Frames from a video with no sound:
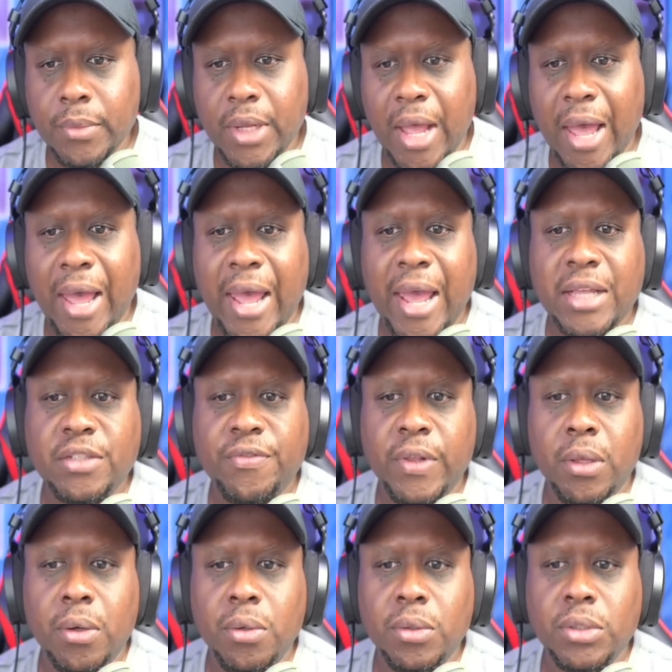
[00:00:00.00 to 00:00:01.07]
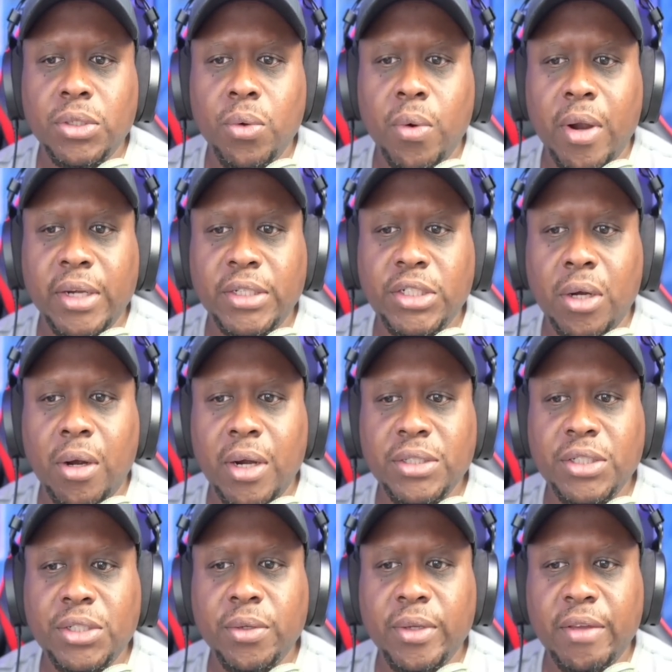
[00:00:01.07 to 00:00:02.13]
I ask for those who are in
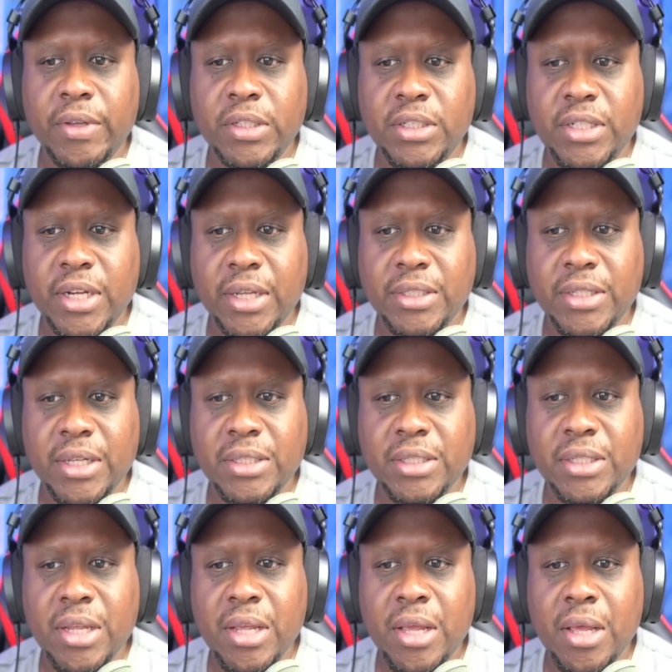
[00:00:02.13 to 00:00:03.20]
charge to give us justice